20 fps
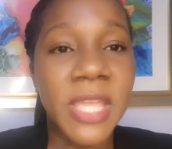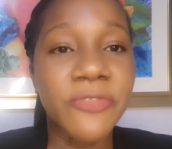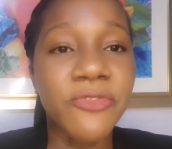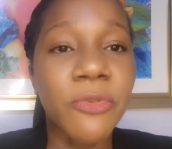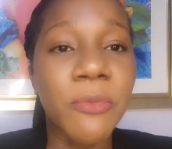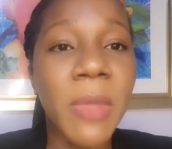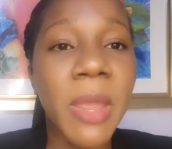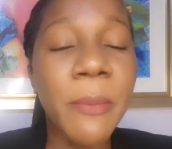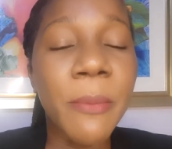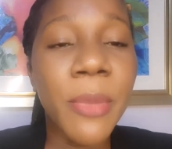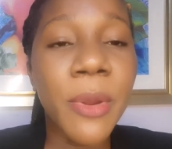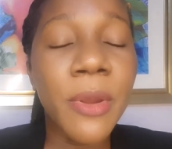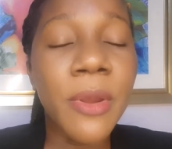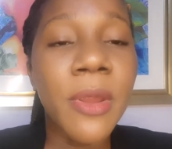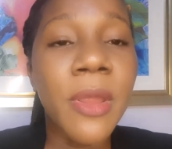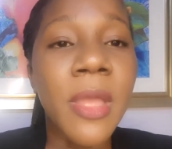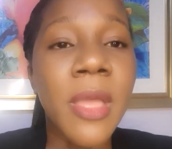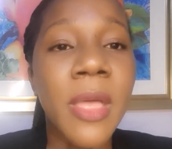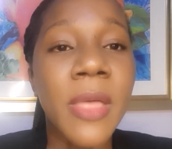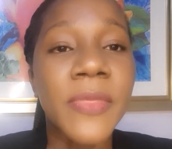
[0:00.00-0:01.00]
And
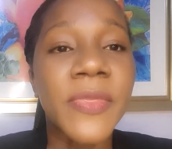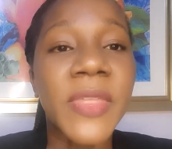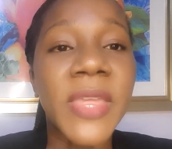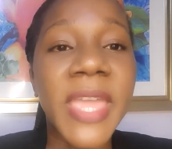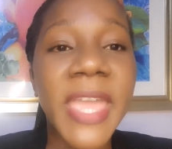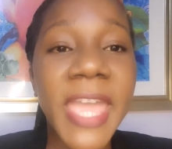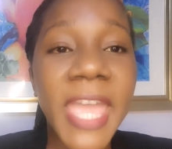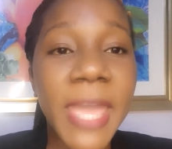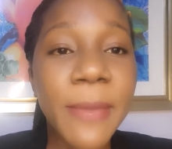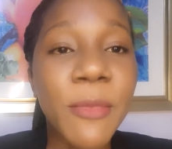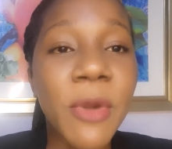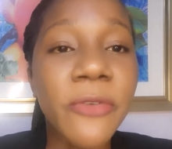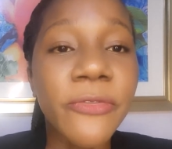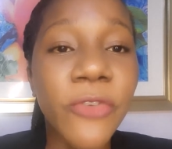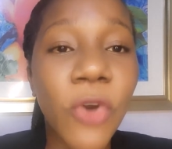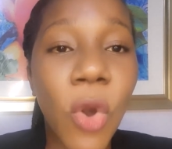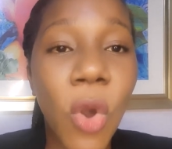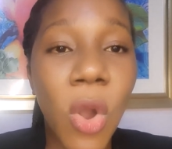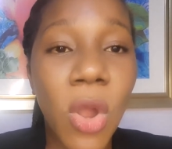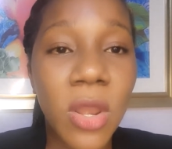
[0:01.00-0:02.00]
remember, the aim
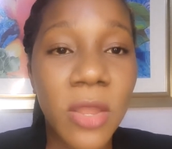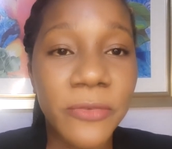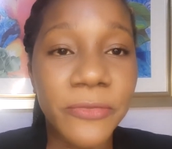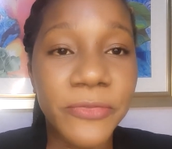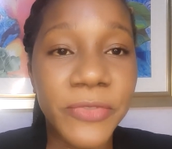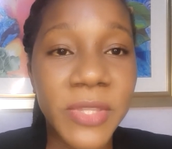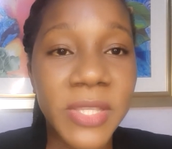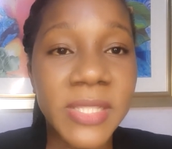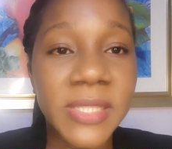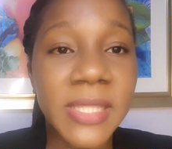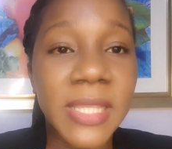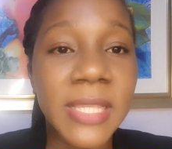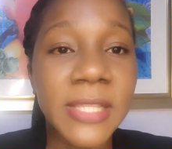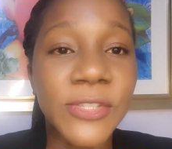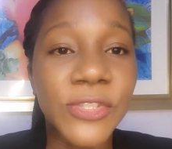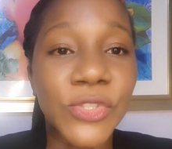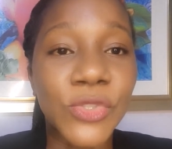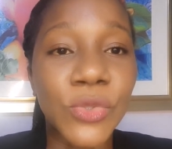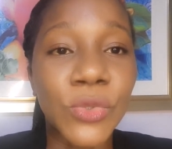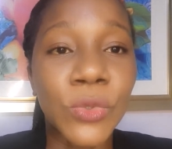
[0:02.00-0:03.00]
of all of this
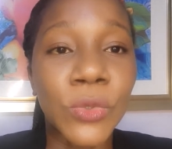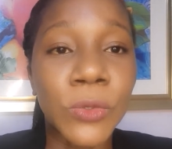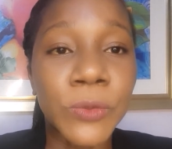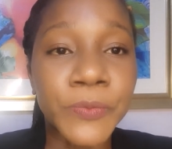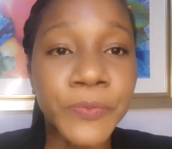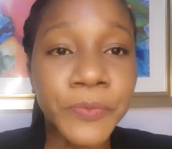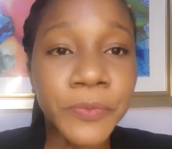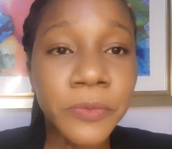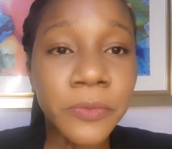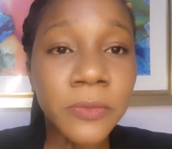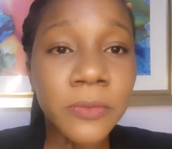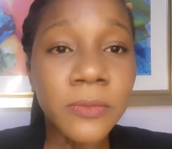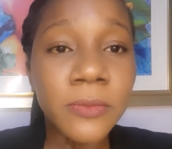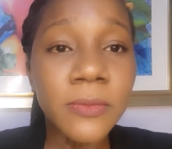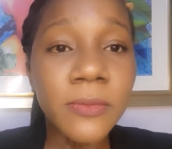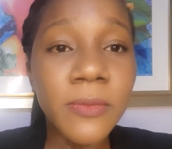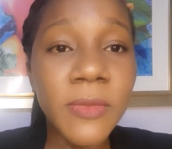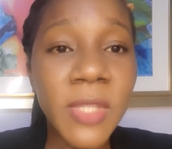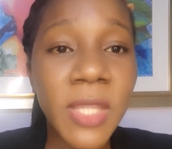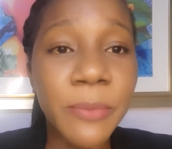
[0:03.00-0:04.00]
is to
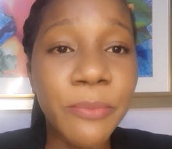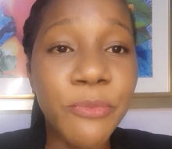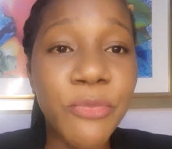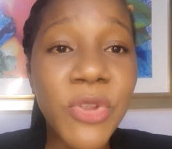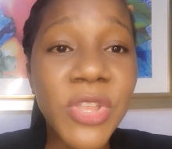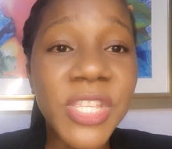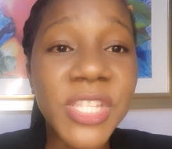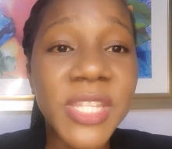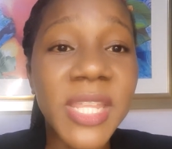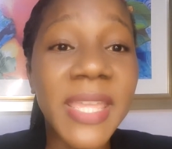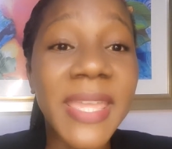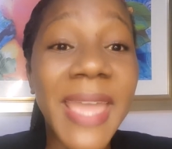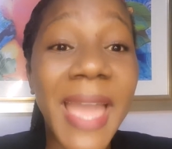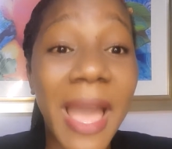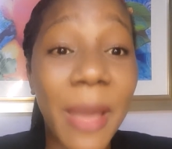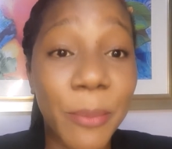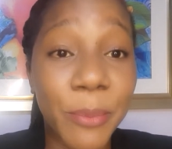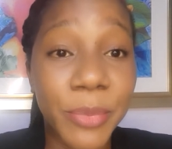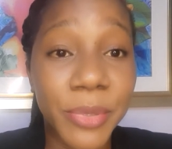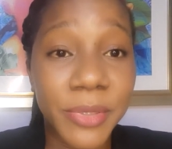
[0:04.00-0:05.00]
bridge the
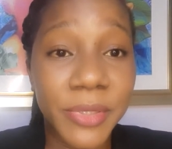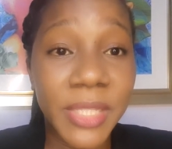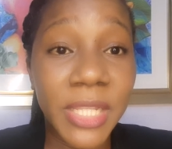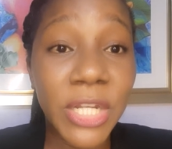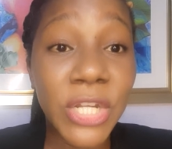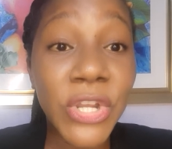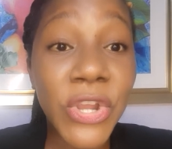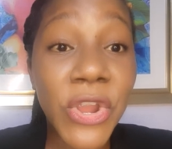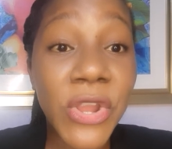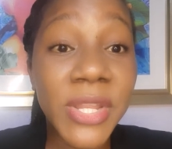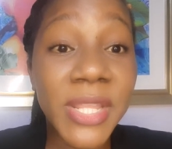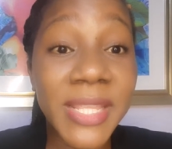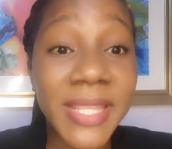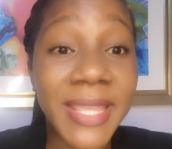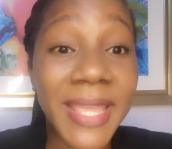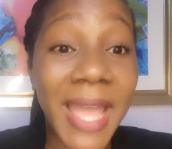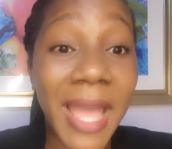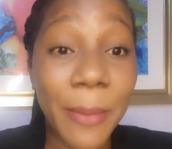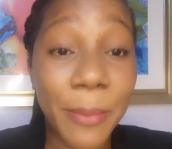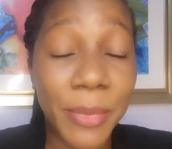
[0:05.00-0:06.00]
gap, the learning
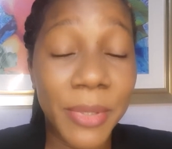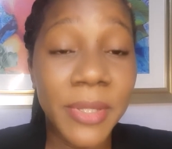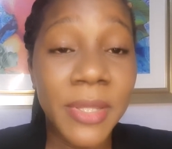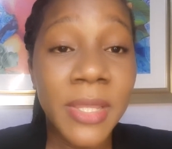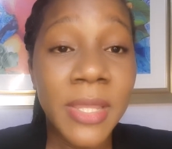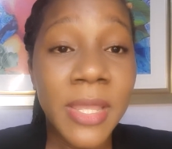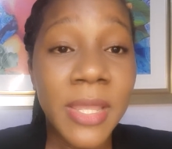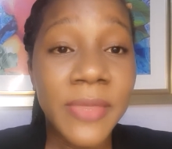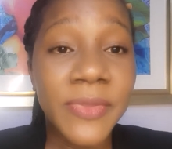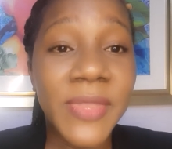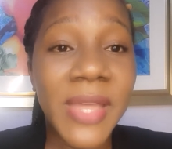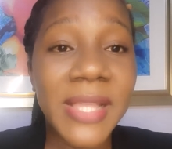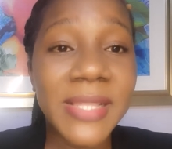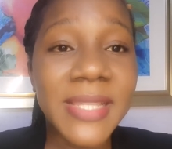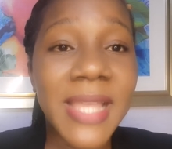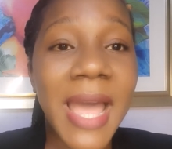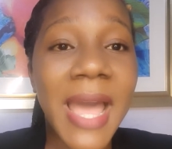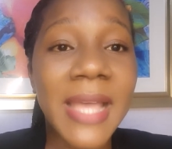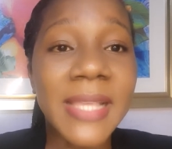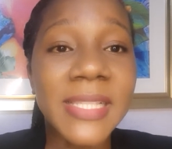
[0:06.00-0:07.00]
gap
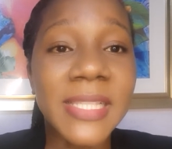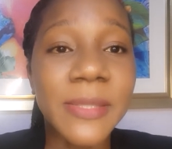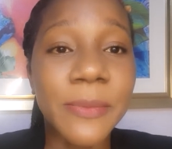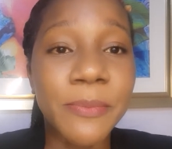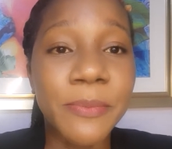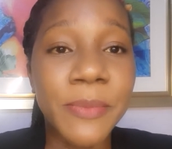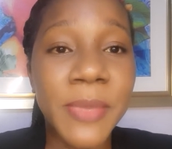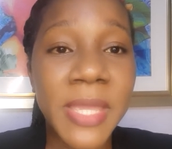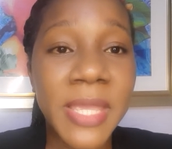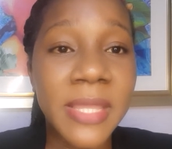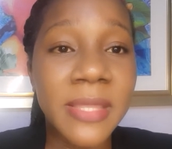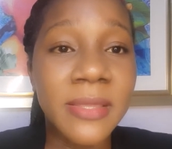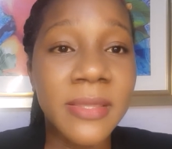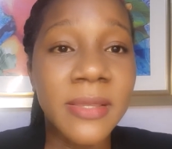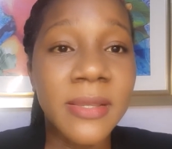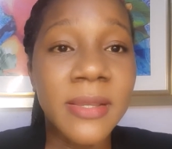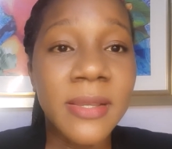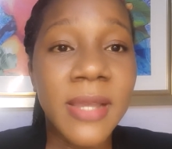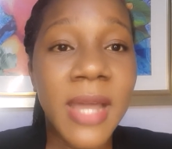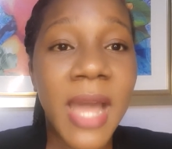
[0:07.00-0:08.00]
that has been